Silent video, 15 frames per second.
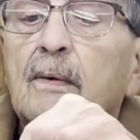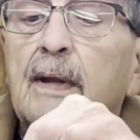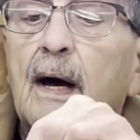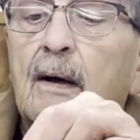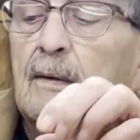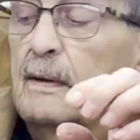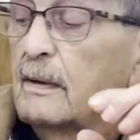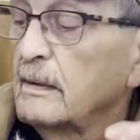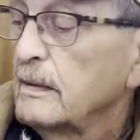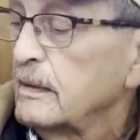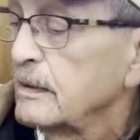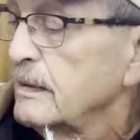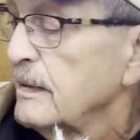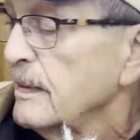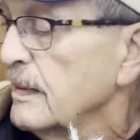Now,
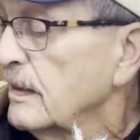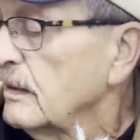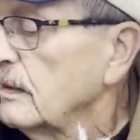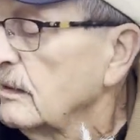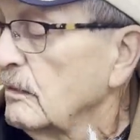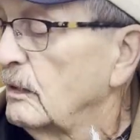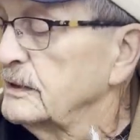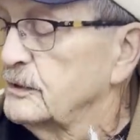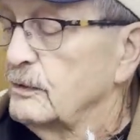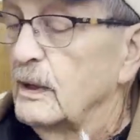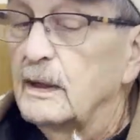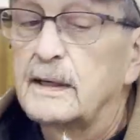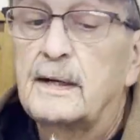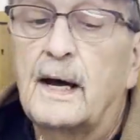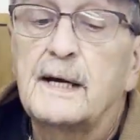what's
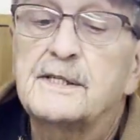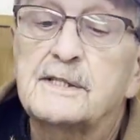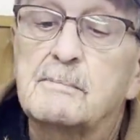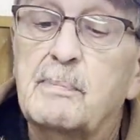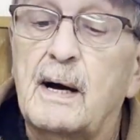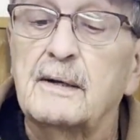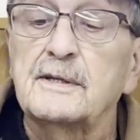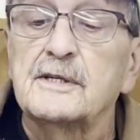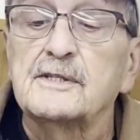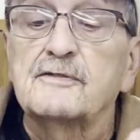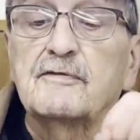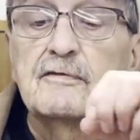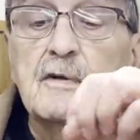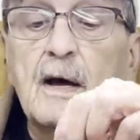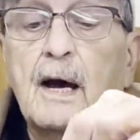really nice about this
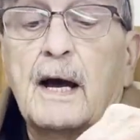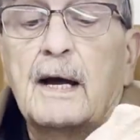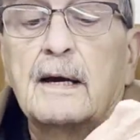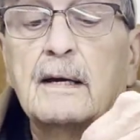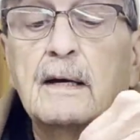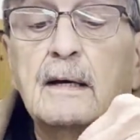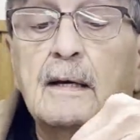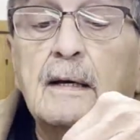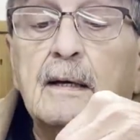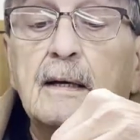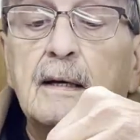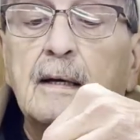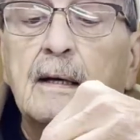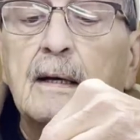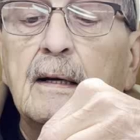fly
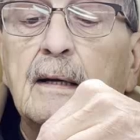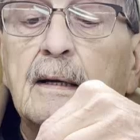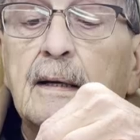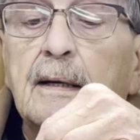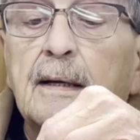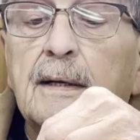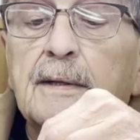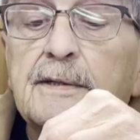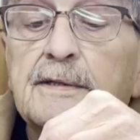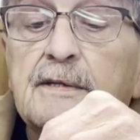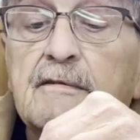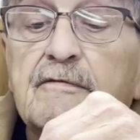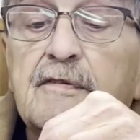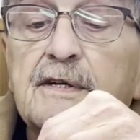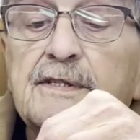is the
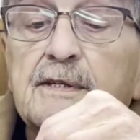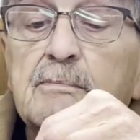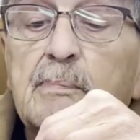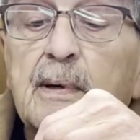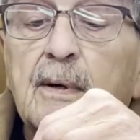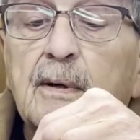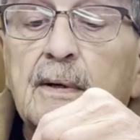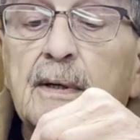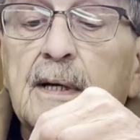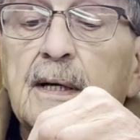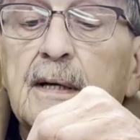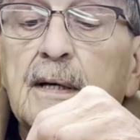visibility.